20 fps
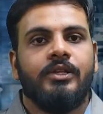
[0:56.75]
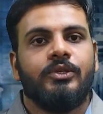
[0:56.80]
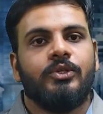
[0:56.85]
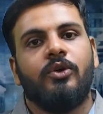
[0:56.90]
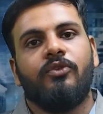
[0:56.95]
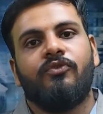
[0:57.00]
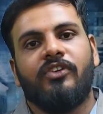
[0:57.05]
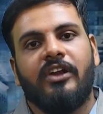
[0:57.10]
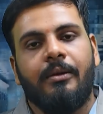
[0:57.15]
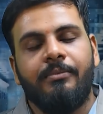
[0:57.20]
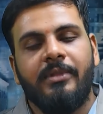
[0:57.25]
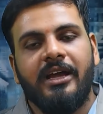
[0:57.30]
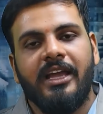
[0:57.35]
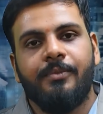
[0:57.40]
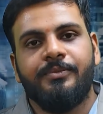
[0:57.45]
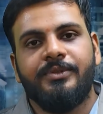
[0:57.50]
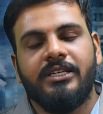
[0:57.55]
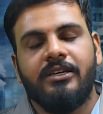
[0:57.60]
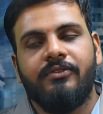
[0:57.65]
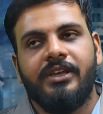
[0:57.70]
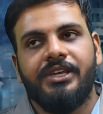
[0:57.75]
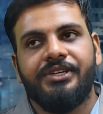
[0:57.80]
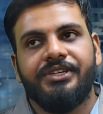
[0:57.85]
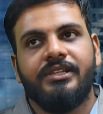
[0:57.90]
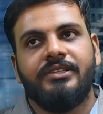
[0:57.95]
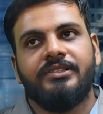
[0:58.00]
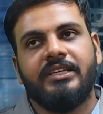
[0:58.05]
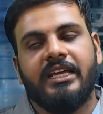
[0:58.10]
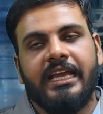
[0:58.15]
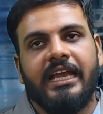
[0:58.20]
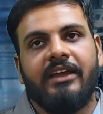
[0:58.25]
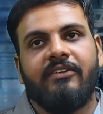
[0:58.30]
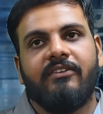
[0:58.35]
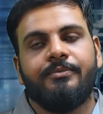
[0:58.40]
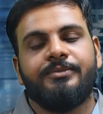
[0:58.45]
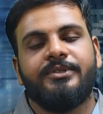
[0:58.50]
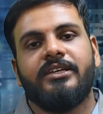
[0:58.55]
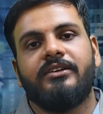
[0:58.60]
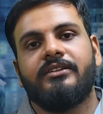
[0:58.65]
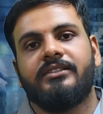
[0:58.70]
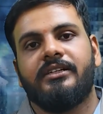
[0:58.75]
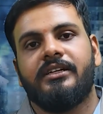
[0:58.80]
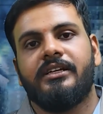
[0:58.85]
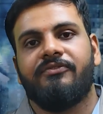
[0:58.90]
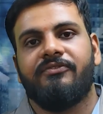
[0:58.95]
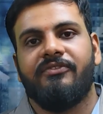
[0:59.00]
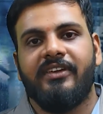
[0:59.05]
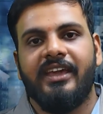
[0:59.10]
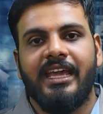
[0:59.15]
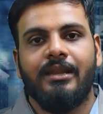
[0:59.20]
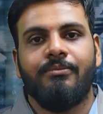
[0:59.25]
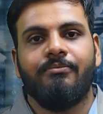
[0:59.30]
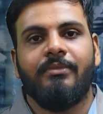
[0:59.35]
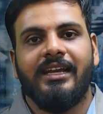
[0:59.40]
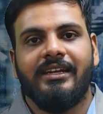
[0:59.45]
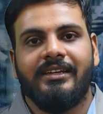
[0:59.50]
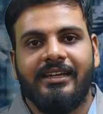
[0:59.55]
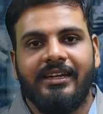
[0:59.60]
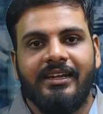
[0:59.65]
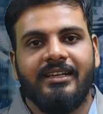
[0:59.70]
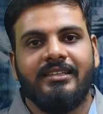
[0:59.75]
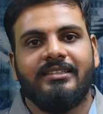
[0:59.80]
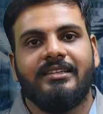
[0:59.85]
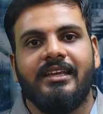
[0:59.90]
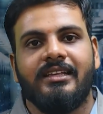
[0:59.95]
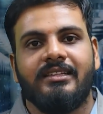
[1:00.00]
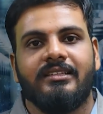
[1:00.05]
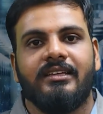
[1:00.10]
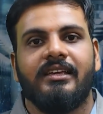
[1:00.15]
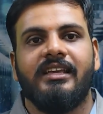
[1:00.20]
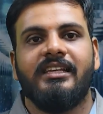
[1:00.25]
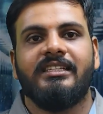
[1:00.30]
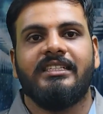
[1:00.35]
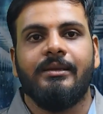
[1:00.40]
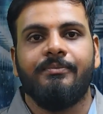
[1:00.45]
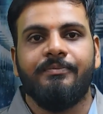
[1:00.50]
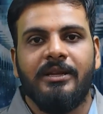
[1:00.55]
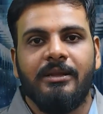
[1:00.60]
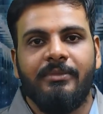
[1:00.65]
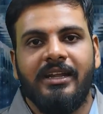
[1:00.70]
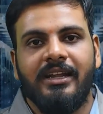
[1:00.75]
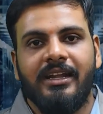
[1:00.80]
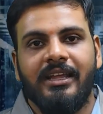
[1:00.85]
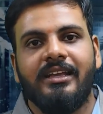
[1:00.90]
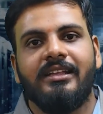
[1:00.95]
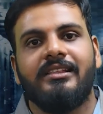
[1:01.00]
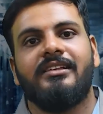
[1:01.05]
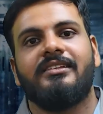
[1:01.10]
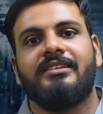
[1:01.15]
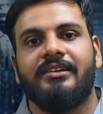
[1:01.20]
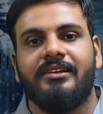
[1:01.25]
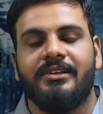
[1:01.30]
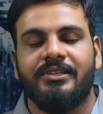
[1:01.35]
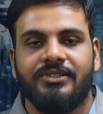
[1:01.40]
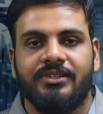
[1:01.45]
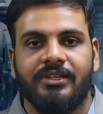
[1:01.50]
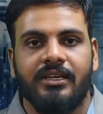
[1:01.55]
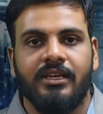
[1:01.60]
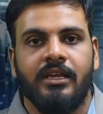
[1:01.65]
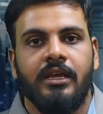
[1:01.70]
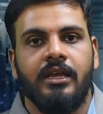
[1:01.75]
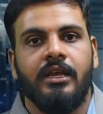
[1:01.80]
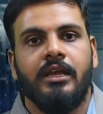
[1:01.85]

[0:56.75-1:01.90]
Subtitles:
So from my observations, I have observed that where my data science is implementing in this industry.